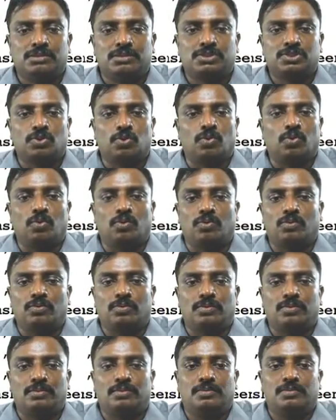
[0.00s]
So
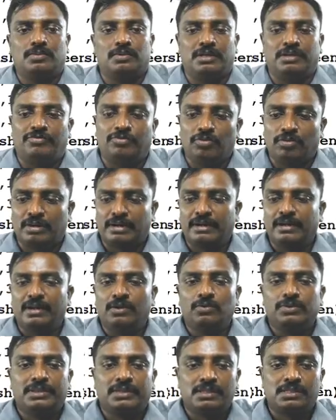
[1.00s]
if you're clear
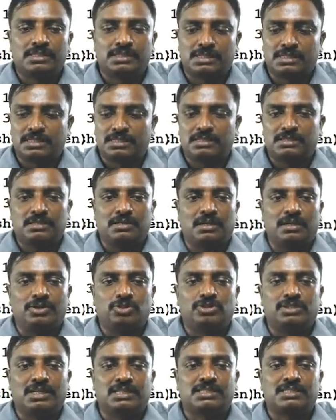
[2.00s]
with this, you
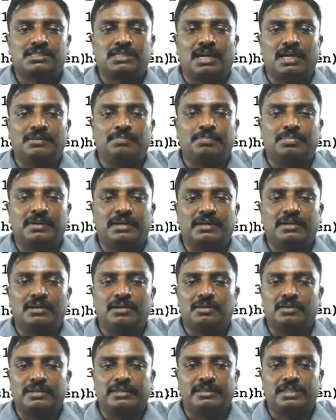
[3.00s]
just type
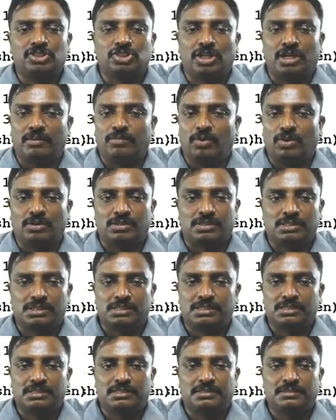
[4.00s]
clear in the chat
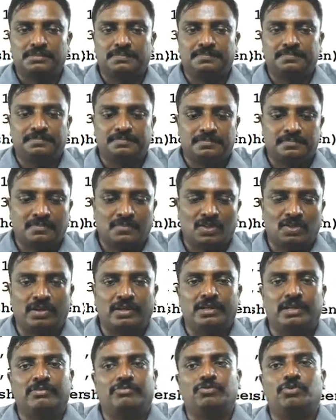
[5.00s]
box.
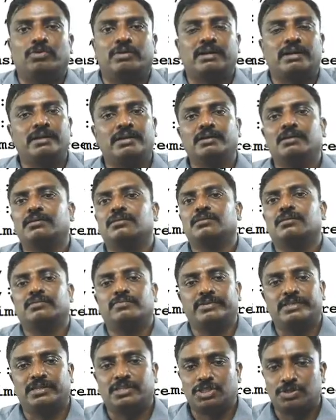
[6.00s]
Okay. If you're clear
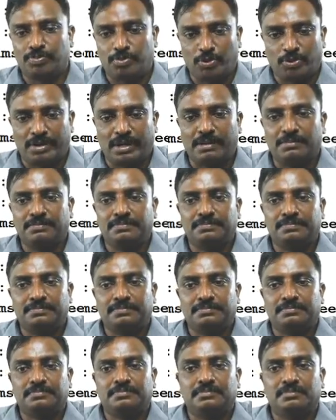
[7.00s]
with this program,
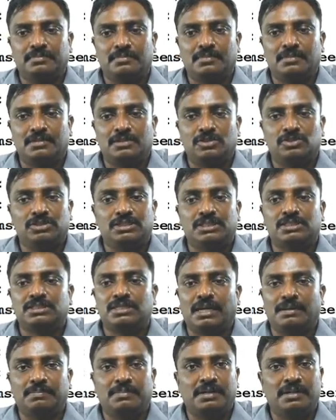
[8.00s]
just
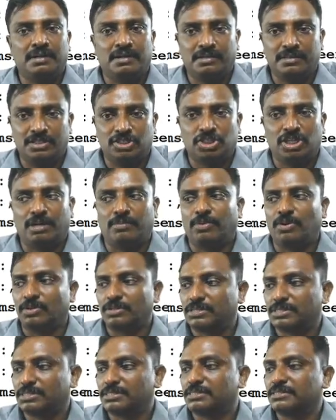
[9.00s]
type clear in the chat
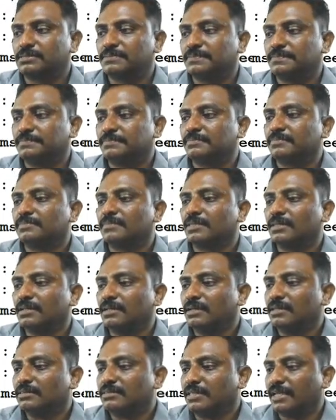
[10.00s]
box.
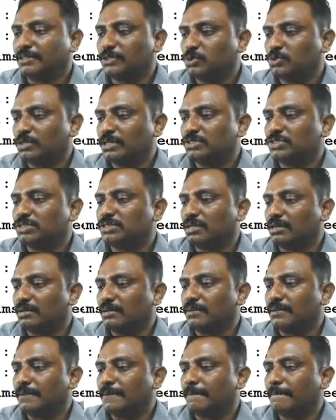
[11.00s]
Thank you,
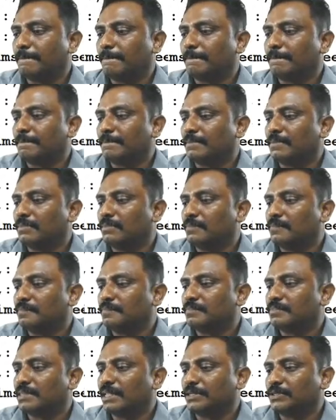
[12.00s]
Ranjita.
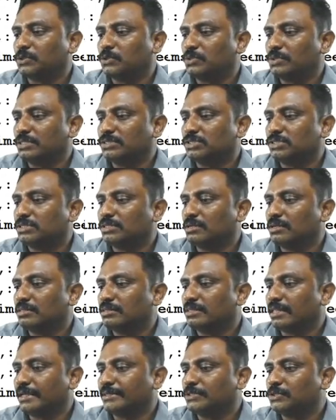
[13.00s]
Thank you,
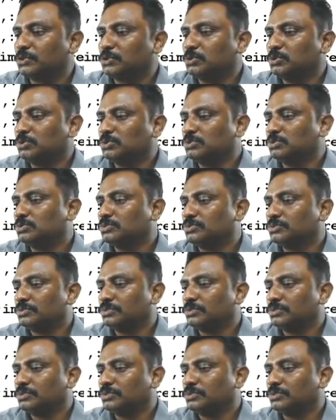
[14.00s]
Ranjita. Thank you,